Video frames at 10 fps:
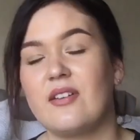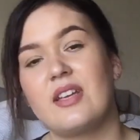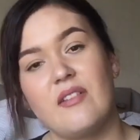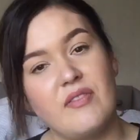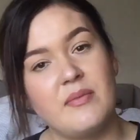
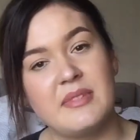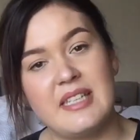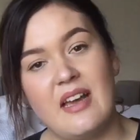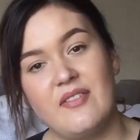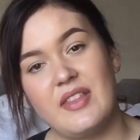give
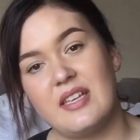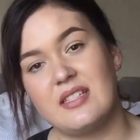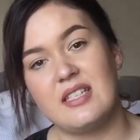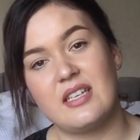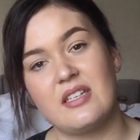themselves that
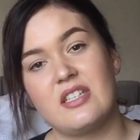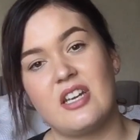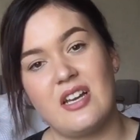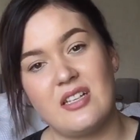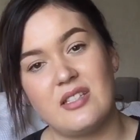second
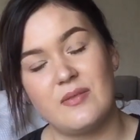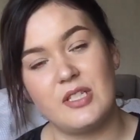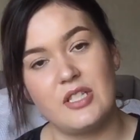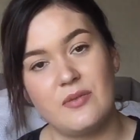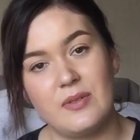chance,
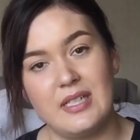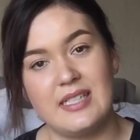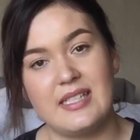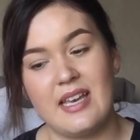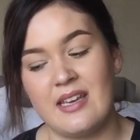which is really
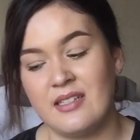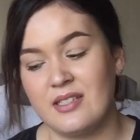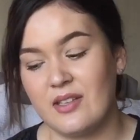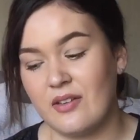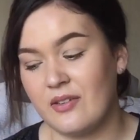sad.
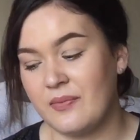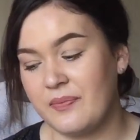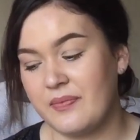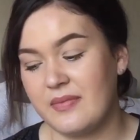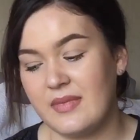So
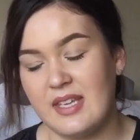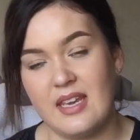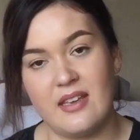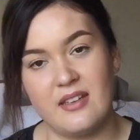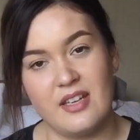
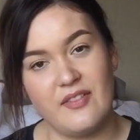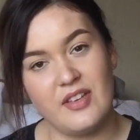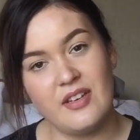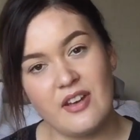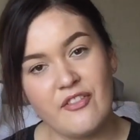yeah, if
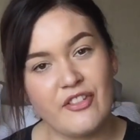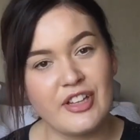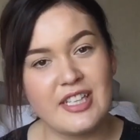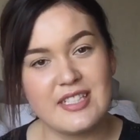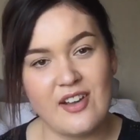you know a
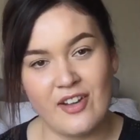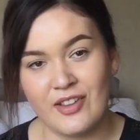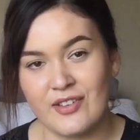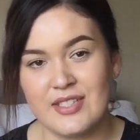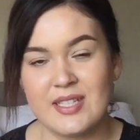friend that's going
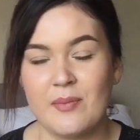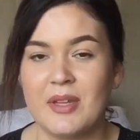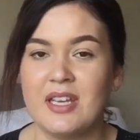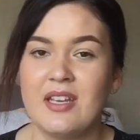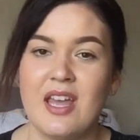through
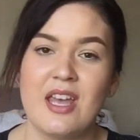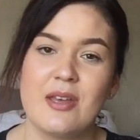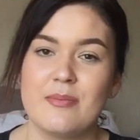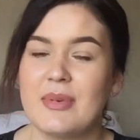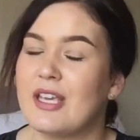something,
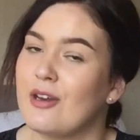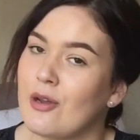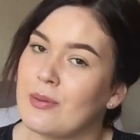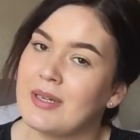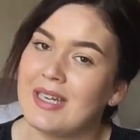be an
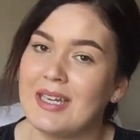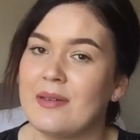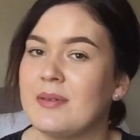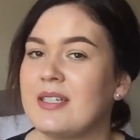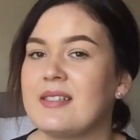open
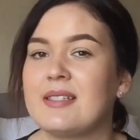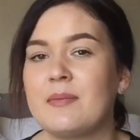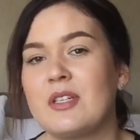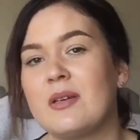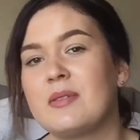ear, because
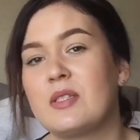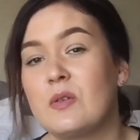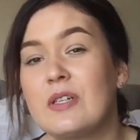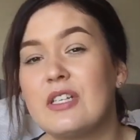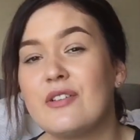sometimes
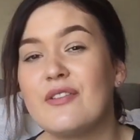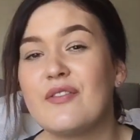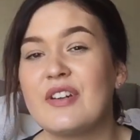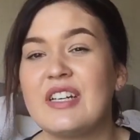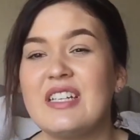talking to a
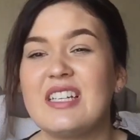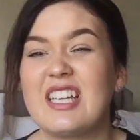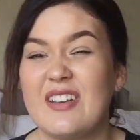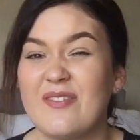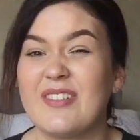friend
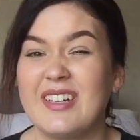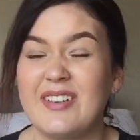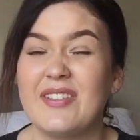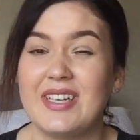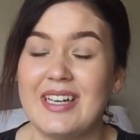can
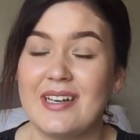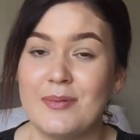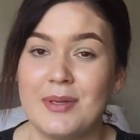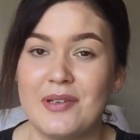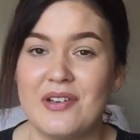really
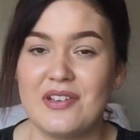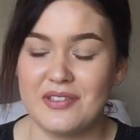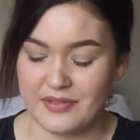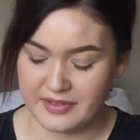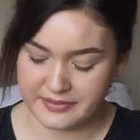help a lot.
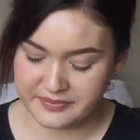Please